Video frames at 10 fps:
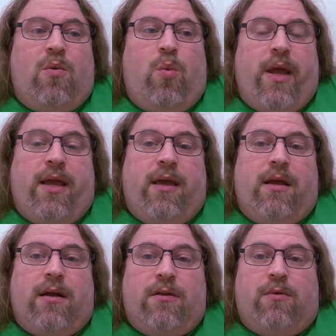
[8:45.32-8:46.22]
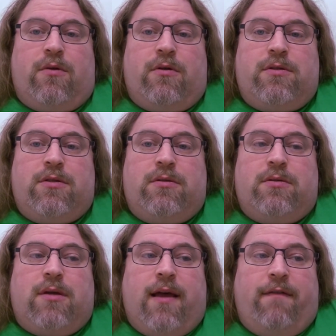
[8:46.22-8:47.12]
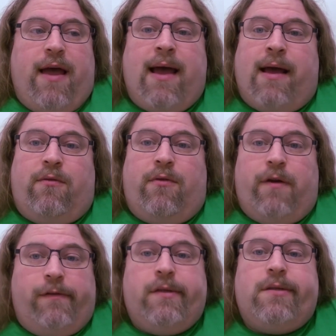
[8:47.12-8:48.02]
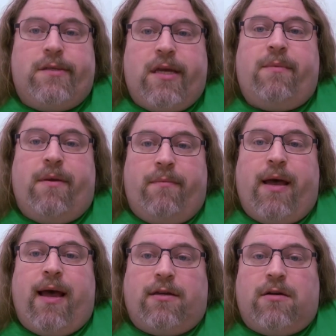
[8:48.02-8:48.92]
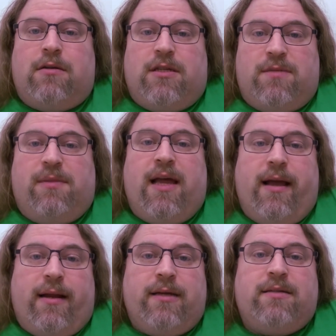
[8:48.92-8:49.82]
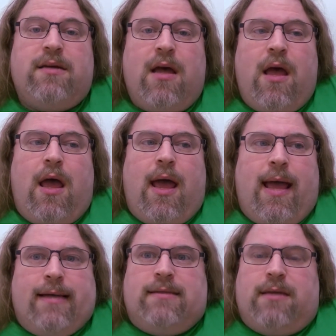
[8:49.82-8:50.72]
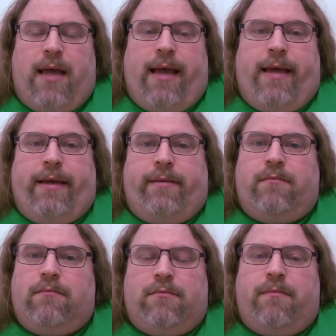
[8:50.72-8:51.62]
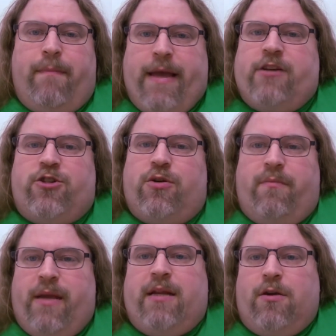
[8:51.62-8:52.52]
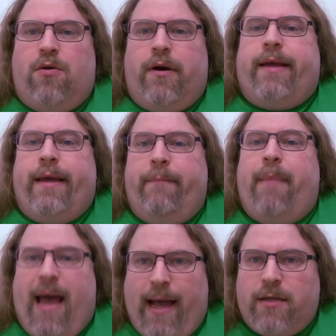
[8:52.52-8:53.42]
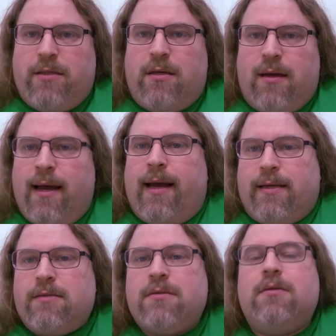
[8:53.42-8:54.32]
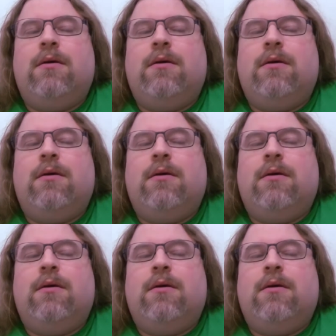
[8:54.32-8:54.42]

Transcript: We, in other words, have had roughly the same impact on this planet as a major meteoric impact has.